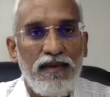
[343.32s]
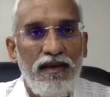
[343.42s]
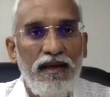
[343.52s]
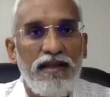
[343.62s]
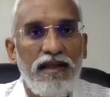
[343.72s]

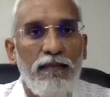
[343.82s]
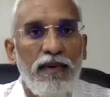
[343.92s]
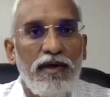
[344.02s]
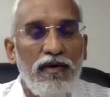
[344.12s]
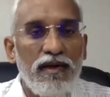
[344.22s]
Either a
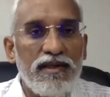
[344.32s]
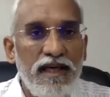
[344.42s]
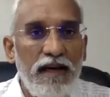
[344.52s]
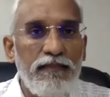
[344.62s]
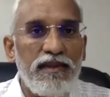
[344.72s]
particular
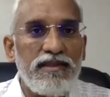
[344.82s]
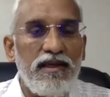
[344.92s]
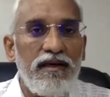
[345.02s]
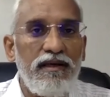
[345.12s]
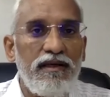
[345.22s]
chapters
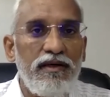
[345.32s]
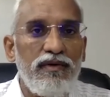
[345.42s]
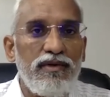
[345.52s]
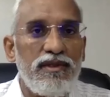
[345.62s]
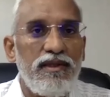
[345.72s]
are
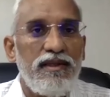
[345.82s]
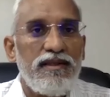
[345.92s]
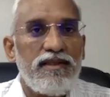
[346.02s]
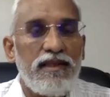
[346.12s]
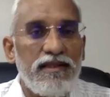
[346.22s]
introduced,
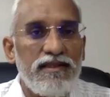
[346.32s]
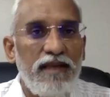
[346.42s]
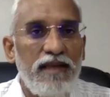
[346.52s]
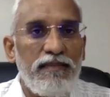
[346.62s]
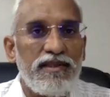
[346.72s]
certain
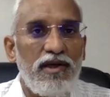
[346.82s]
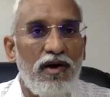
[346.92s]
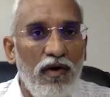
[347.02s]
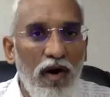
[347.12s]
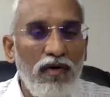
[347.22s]
chapters
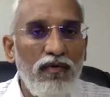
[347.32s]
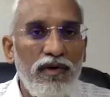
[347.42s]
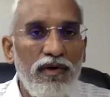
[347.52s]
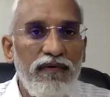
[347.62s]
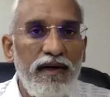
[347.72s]
are not
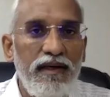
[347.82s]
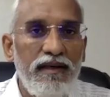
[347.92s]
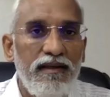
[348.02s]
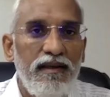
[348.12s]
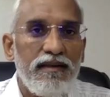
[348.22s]
notified,
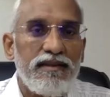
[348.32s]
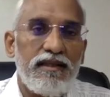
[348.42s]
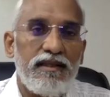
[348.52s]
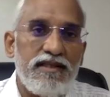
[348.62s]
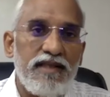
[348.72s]

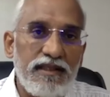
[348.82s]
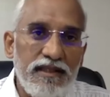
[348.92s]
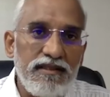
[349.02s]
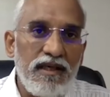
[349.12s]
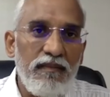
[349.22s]
certain
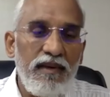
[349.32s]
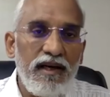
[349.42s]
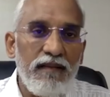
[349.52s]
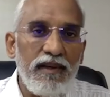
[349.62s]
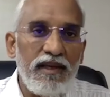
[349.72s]
sections are
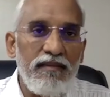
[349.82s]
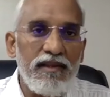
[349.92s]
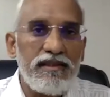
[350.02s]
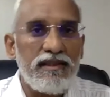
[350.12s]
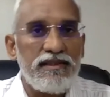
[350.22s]
made
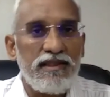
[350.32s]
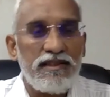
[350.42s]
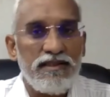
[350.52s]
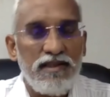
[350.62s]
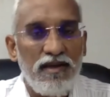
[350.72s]
applicable, certain
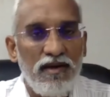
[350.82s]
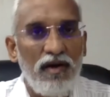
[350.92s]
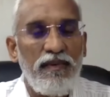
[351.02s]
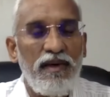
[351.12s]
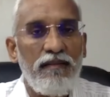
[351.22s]
sections are
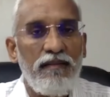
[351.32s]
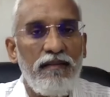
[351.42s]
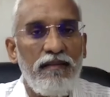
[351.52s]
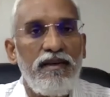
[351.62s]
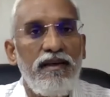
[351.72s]
not made
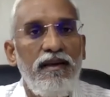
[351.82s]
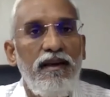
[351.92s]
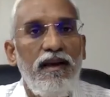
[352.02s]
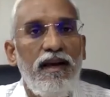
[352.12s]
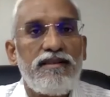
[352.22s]
applicable,
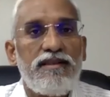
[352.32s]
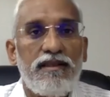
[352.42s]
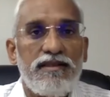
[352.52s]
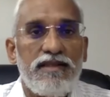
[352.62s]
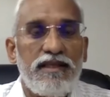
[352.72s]
and
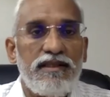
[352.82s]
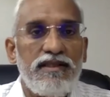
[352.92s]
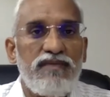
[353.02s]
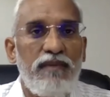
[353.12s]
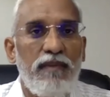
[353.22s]
certain
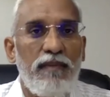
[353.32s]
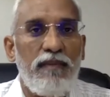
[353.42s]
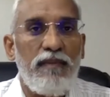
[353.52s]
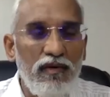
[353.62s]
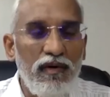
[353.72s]
sections from a
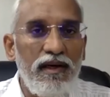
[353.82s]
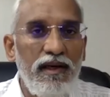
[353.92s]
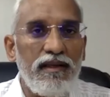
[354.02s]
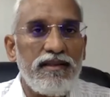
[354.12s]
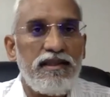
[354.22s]
particular
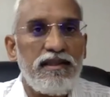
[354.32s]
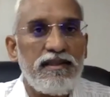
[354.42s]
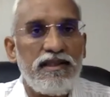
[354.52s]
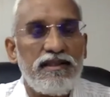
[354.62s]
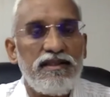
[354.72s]
date and
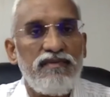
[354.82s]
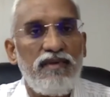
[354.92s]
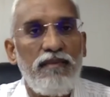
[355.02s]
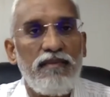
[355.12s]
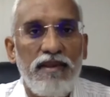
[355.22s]
certain sections
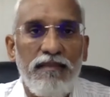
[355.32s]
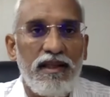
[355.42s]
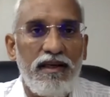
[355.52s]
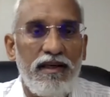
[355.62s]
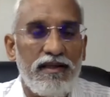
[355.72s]
from some
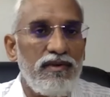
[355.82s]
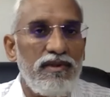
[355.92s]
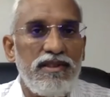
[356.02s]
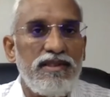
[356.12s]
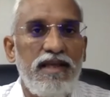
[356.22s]
other date. So
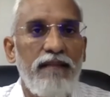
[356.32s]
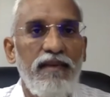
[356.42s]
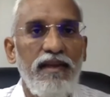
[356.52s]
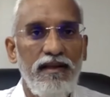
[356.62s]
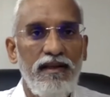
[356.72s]
this is
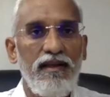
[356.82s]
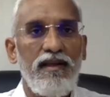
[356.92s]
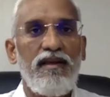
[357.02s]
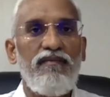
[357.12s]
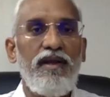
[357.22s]
happening
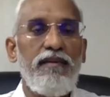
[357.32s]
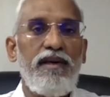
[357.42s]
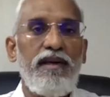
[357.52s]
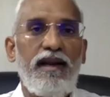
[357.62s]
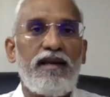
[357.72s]
in very
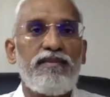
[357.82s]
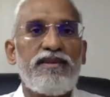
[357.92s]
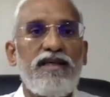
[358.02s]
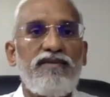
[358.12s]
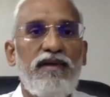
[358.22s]
many
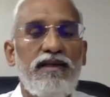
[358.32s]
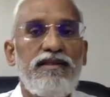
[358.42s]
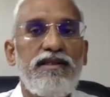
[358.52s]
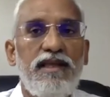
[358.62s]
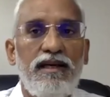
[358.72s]
enactments. As far
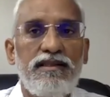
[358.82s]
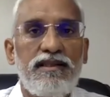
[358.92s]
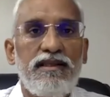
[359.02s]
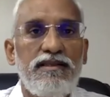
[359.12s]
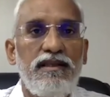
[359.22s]
as this act is
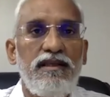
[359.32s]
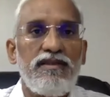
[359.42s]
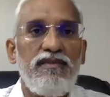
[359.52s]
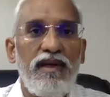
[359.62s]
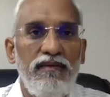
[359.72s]
concerned, it
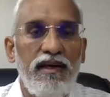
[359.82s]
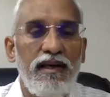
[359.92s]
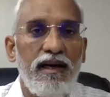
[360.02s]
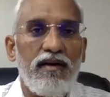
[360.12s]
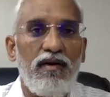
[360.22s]
is
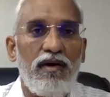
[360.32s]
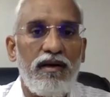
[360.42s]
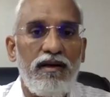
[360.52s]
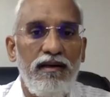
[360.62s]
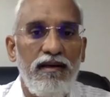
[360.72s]
very
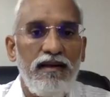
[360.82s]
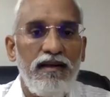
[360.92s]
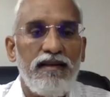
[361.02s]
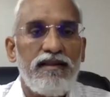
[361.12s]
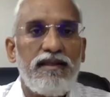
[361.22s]
categorical.
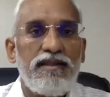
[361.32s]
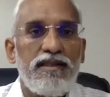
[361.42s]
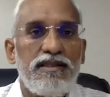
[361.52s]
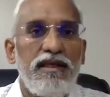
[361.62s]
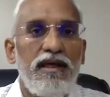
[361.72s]
There is a
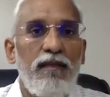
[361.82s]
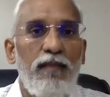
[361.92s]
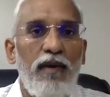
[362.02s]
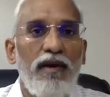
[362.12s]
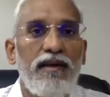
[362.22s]
single
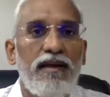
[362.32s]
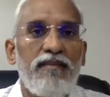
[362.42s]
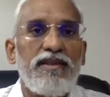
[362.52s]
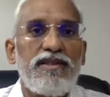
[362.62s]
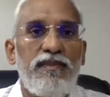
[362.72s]
point
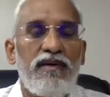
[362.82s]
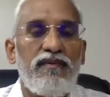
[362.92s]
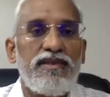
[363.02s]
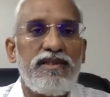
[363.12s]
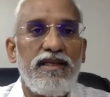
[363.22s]
commencement
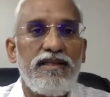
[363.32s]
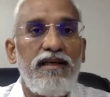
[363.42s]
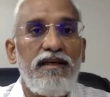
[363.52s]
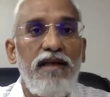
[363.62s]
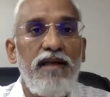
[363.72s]
which says
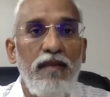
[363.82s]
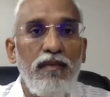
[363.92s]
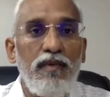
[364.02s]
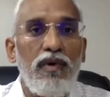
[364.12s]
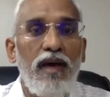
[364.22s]
that
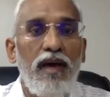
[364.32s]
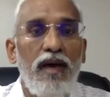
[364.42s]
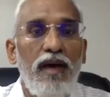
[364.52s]
deemed to have